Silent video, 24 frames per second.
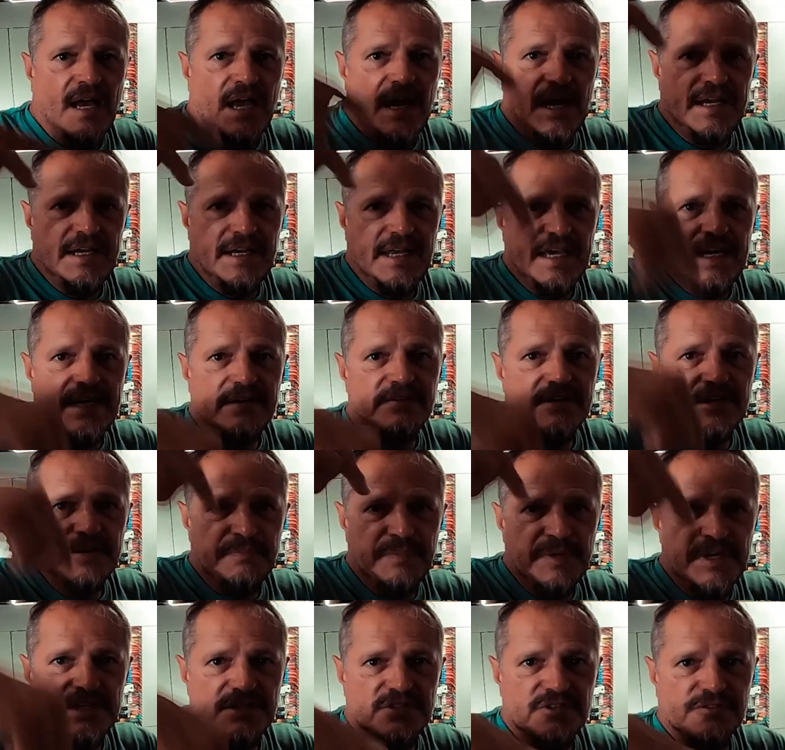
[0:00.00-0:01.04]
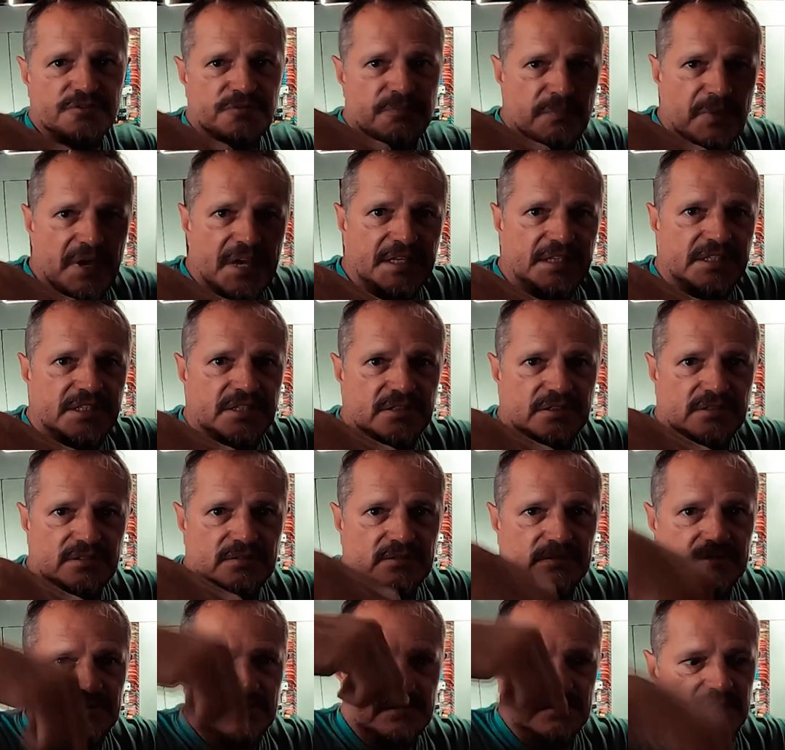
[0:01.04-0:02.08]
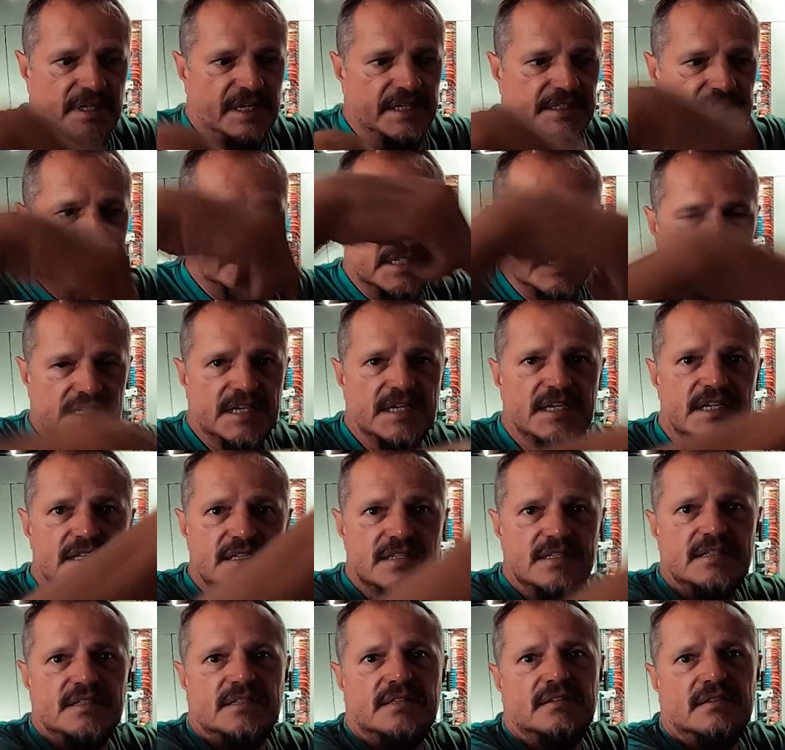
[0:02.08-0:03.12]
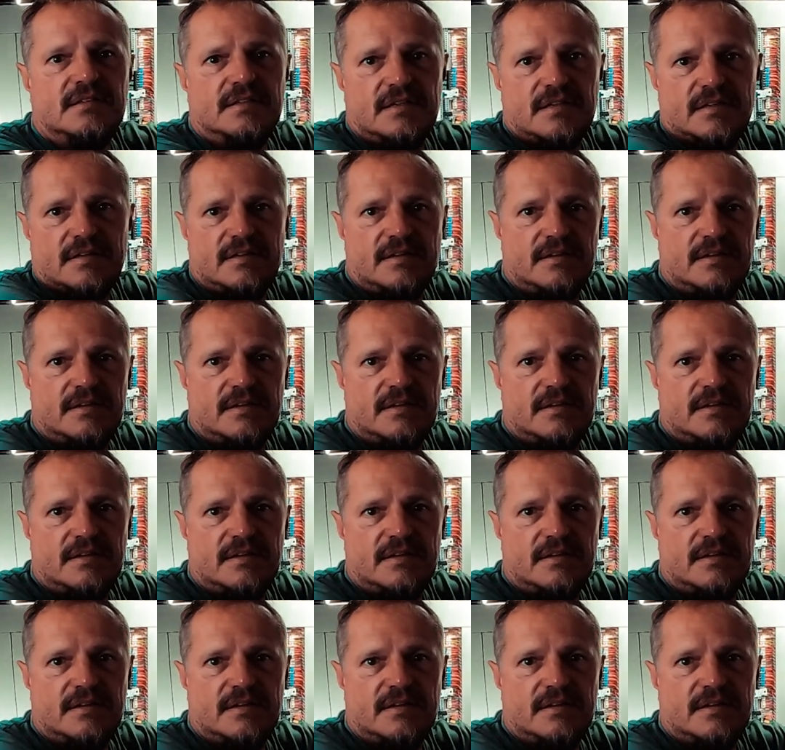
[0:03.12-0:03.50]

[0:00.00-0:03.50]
And every piece of metal that is in